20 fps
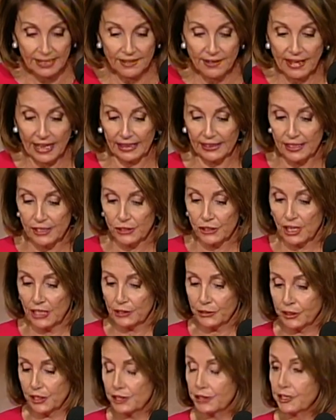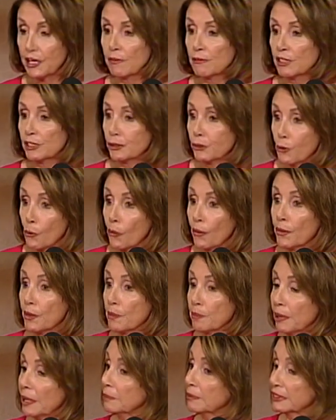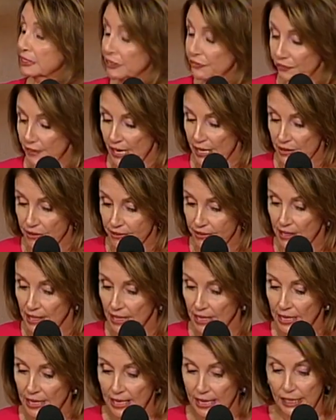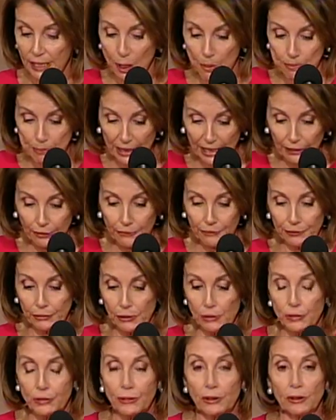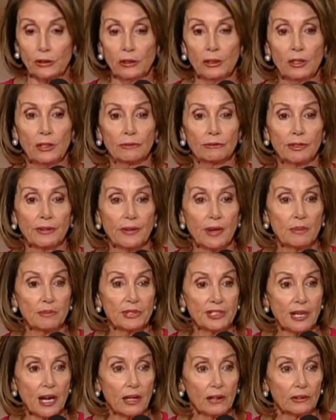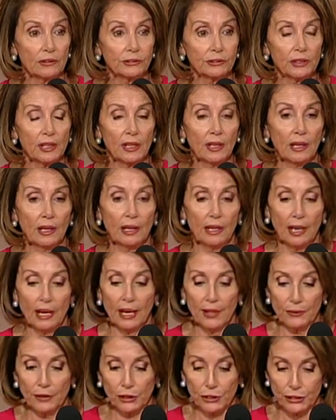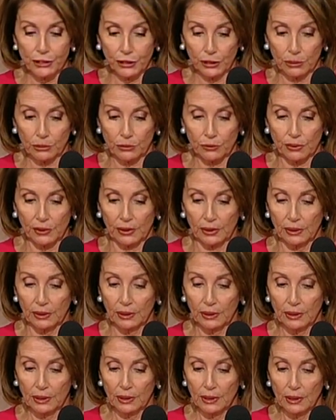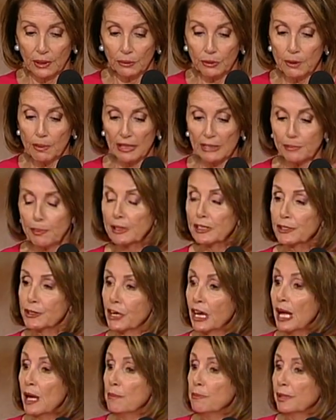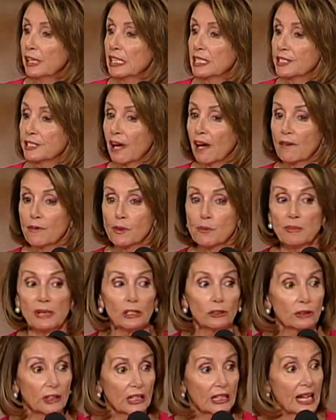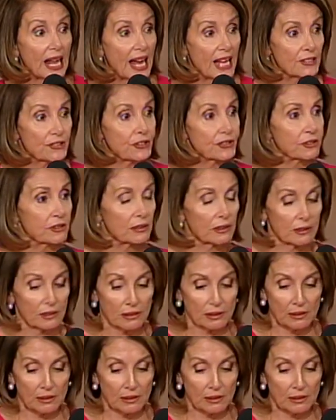end that injustice and restore the public's faith in a better future for themselves and their children. We must be champions of the middle class